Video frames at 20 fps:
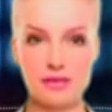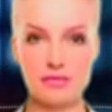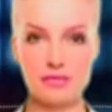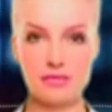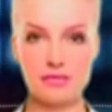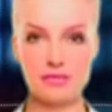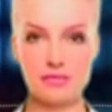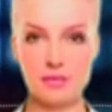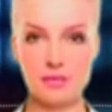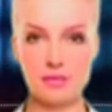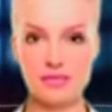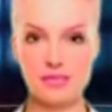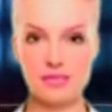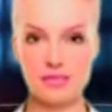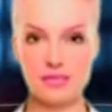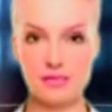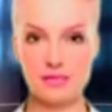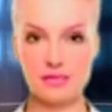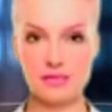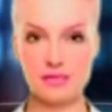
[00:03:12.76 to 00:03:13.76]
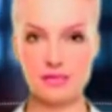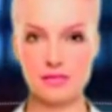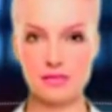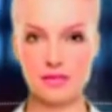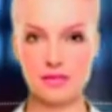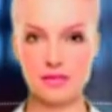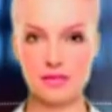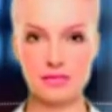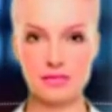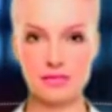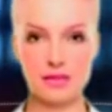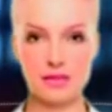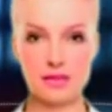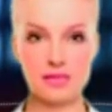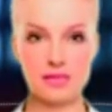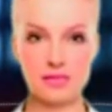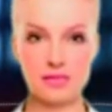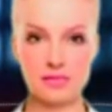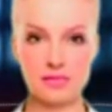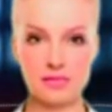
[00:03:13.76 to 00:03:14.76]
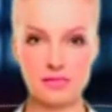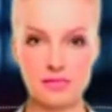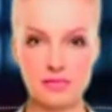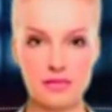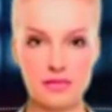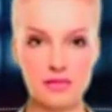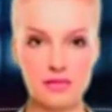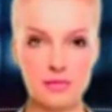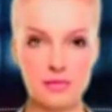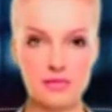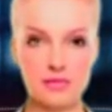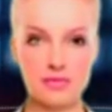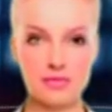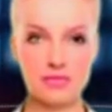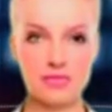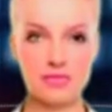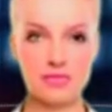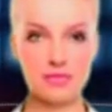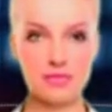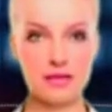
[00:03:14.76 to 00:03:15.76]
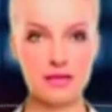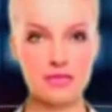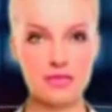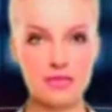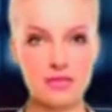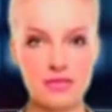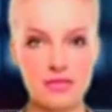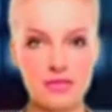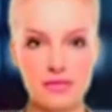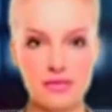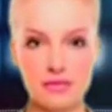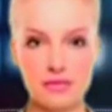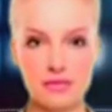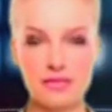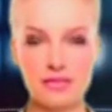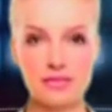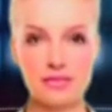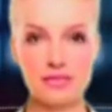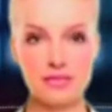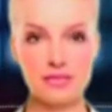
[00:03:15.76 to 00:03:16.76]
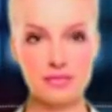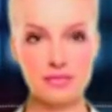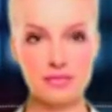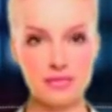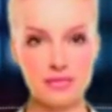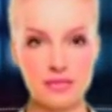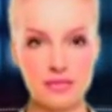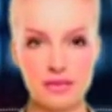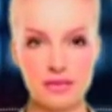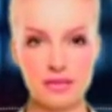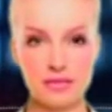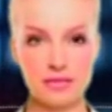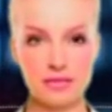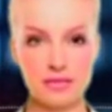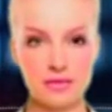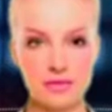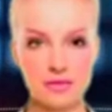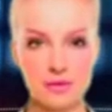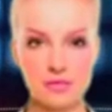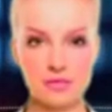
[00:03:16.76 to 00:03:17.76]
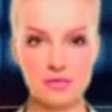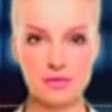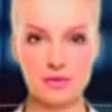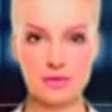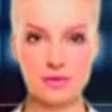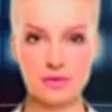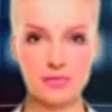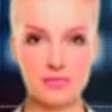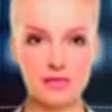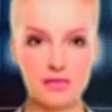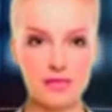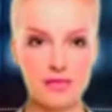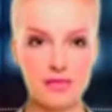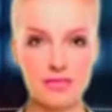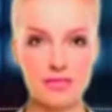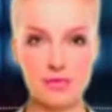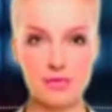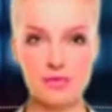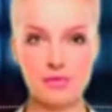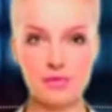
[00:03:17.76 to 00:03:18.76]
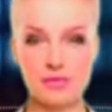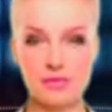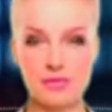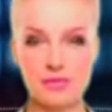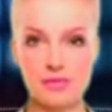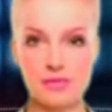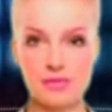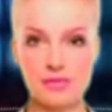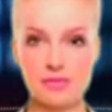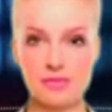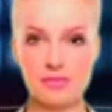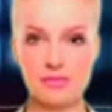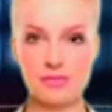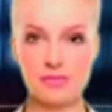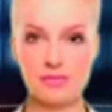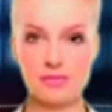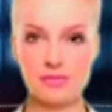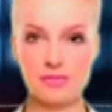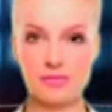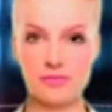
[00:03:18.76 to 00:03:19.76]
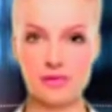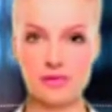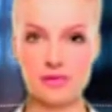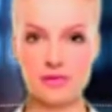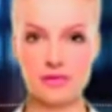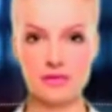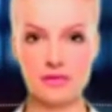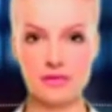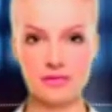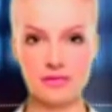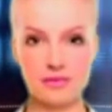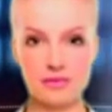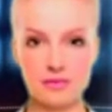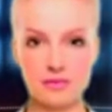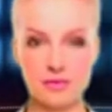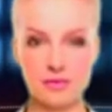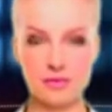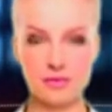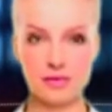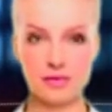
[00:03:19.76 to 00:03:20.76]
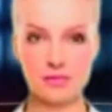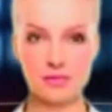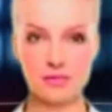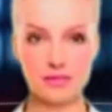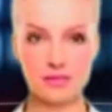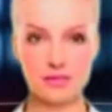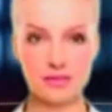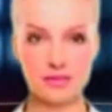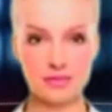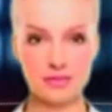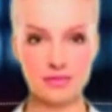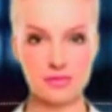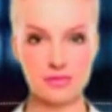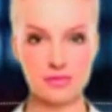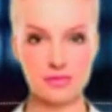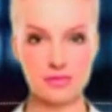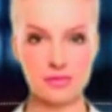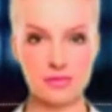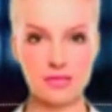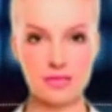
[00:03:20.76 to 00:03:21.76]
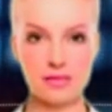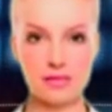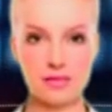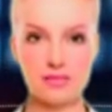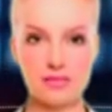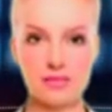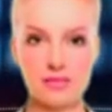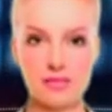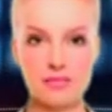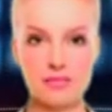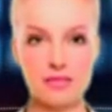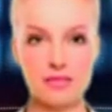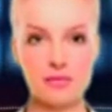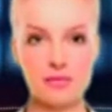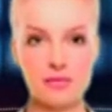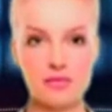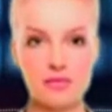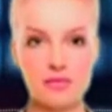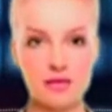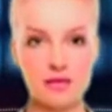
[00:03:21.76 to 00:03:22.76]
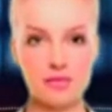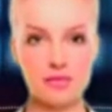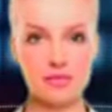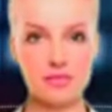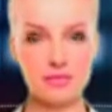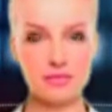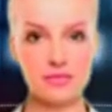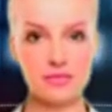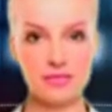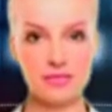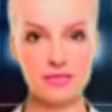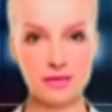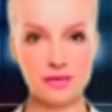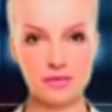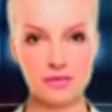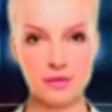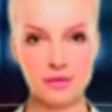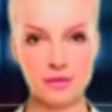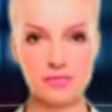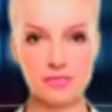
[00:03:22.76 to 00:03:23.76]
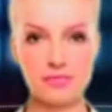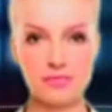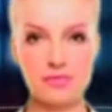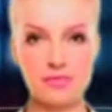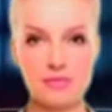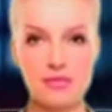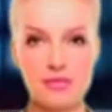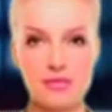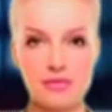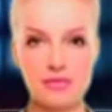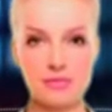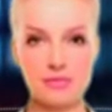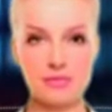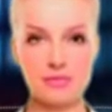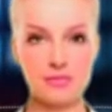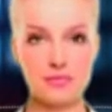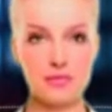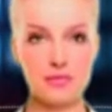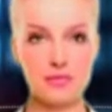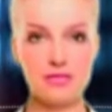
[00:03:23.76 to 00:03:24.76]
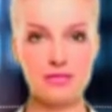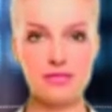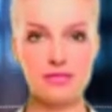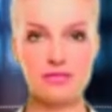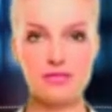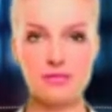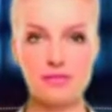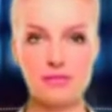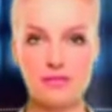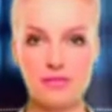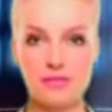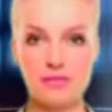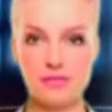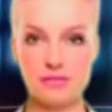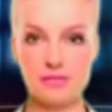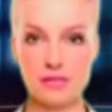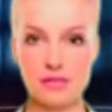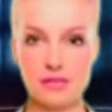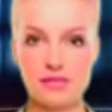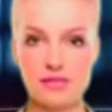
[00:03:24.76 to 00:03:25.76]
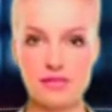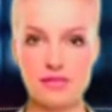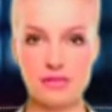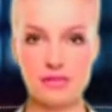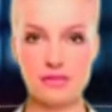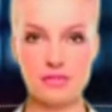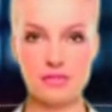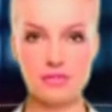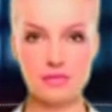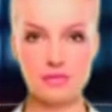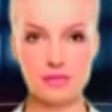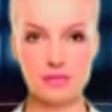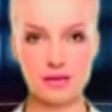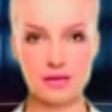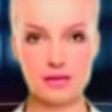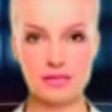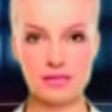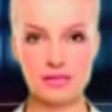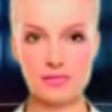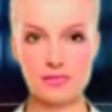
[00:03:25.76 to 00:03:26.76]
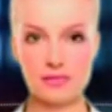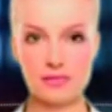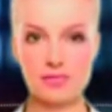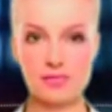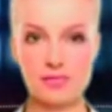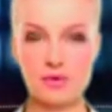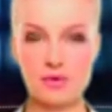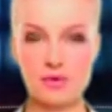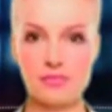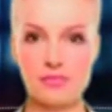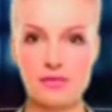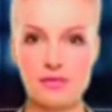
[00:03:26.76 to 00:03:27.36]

by the employee is essential to the defense or security of the country, such as a soldier or a police officer. Another situation is when urgent repair work has to be carried on important equipments, which is very essentials to the company's